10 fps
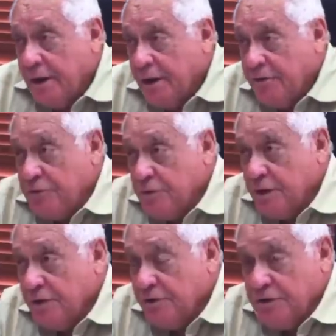And as you
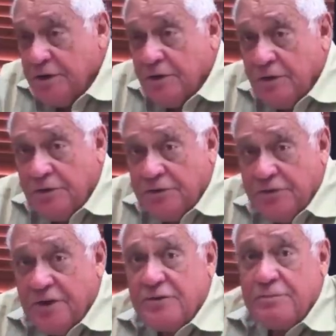can see,
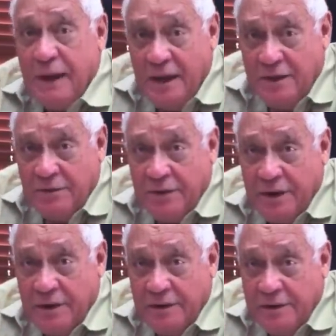countries expand the rail.
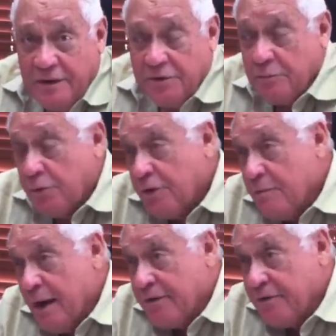It's more
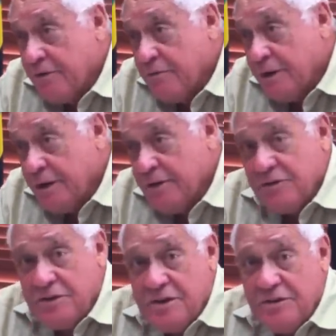a matter of whether
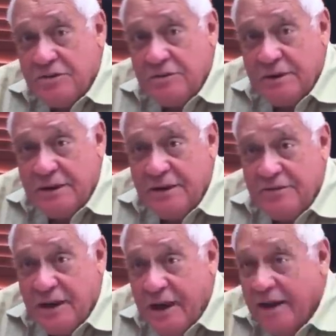it's diesel, whether
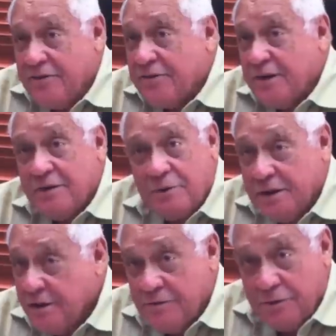it's electric,
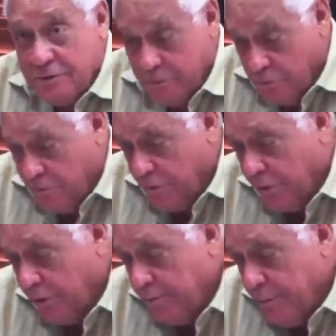what have you,
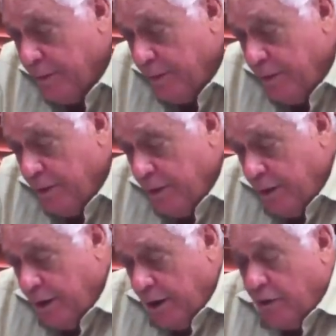overall.
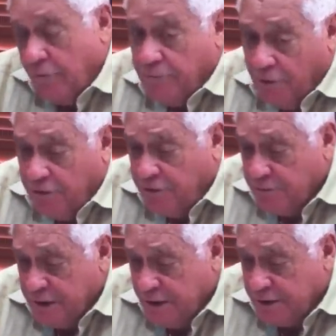Now for
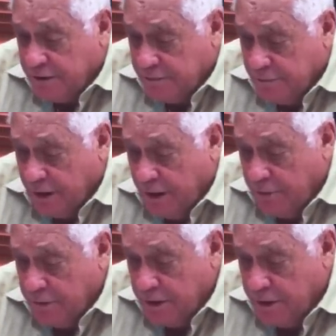Jamaica
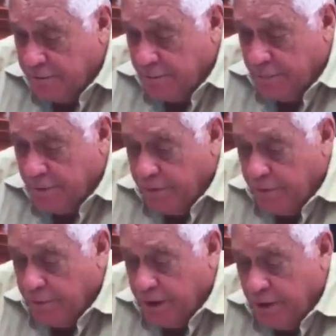and me,
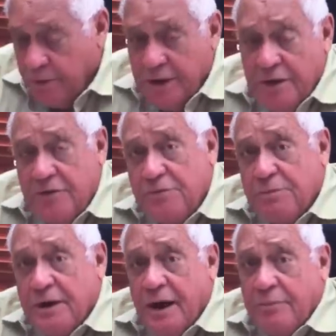the railway is
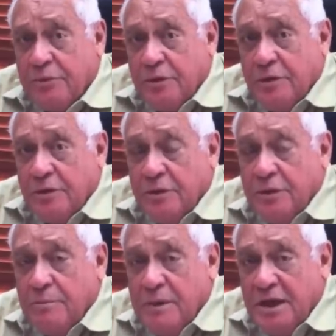perhaps
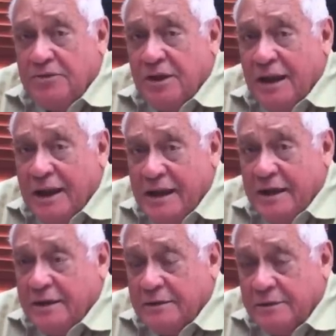the major
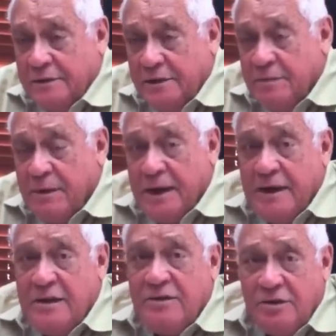link in my
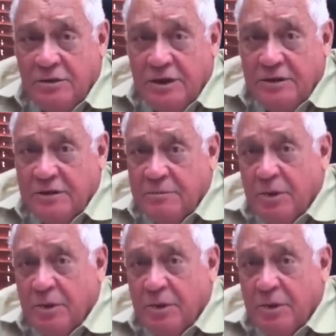integrated